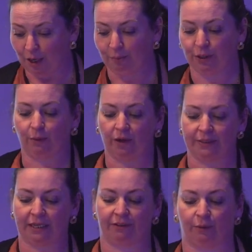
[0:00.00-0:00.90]
But you
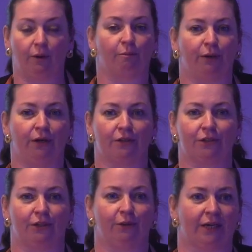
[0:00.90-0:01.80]
always have that one
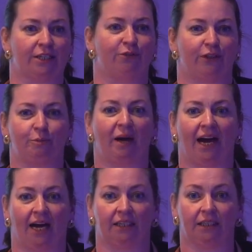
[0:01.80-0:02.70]
person who has fish
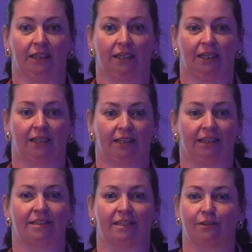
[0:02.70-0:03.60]
pie and
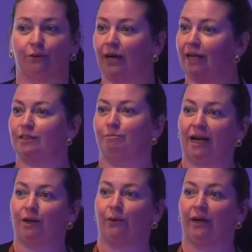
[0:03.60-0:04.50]
thinks it's okay to
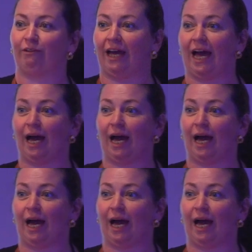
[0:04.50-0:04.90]
microwave it